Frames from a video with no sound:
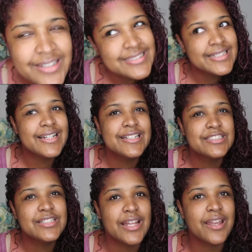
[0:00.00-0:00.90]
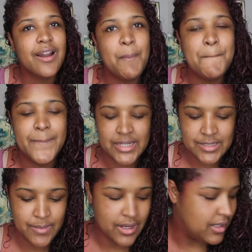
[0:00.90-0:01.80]
guys think I should like
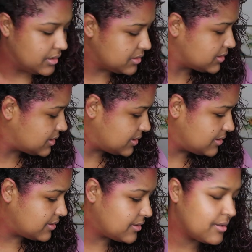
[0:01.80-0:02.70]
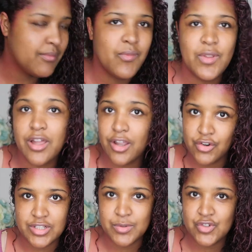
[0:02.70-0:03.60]
mix my colors? Look like a
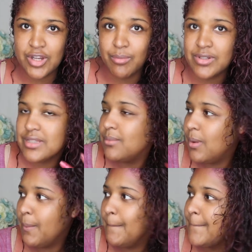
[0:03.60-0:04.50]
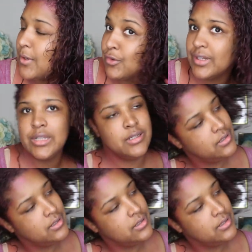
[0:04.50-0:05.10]
Christmas tree and put some green,